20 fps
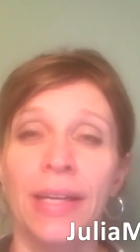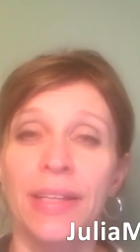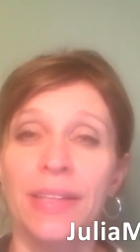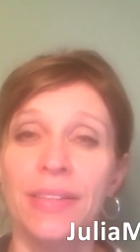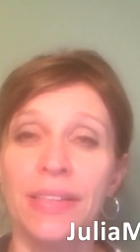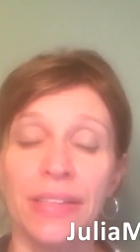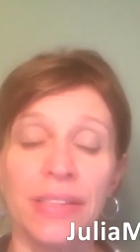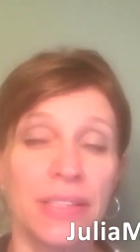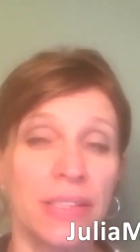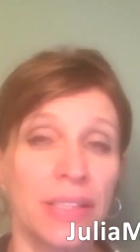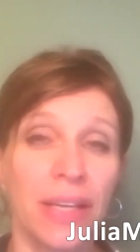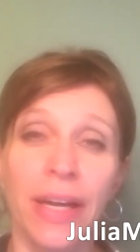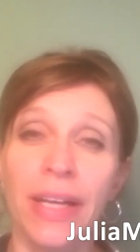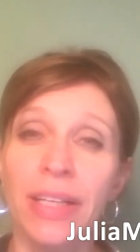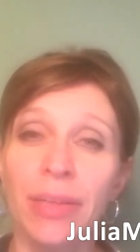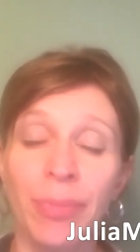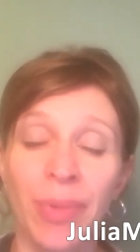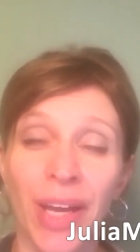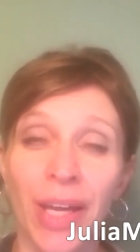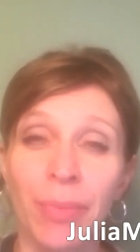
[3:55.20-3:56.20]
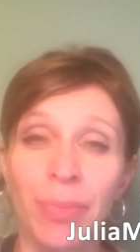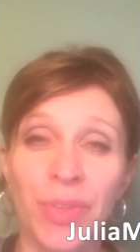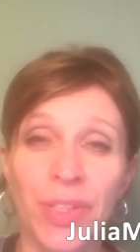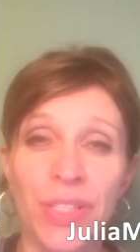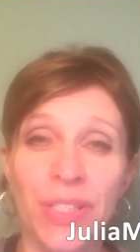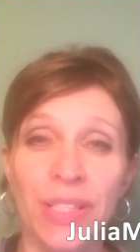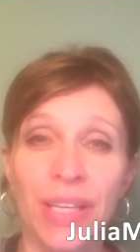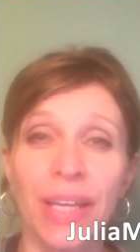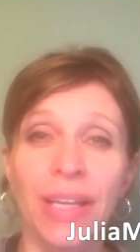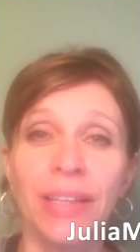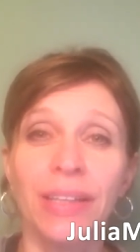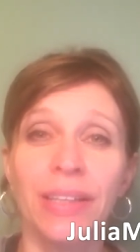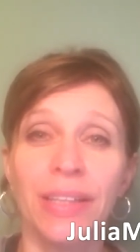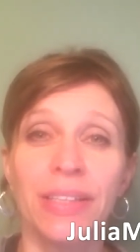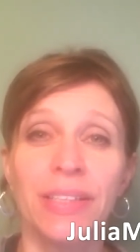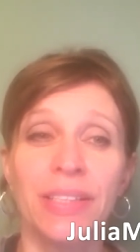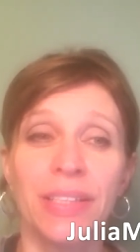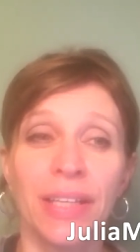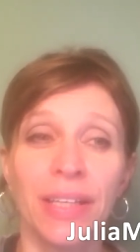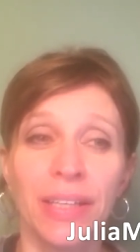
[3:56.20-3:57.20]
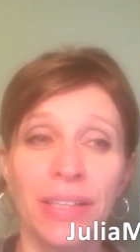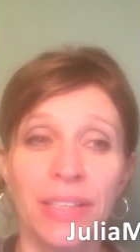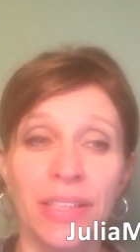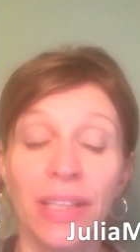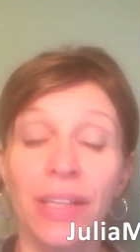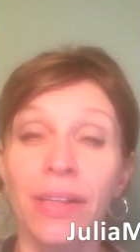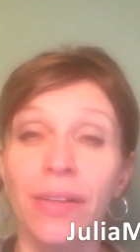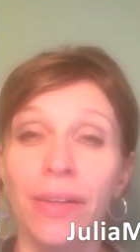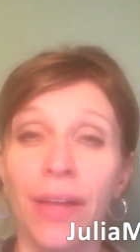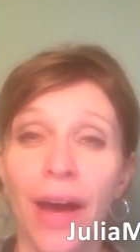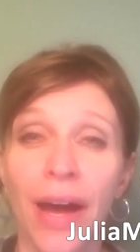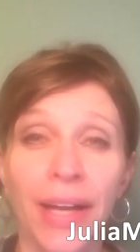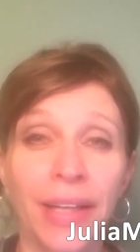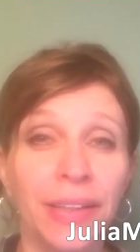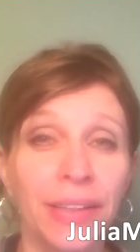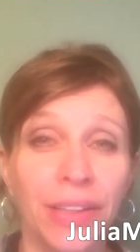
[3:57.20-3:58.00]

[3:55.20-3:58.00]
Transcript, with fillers: They sign a paper saying that they decline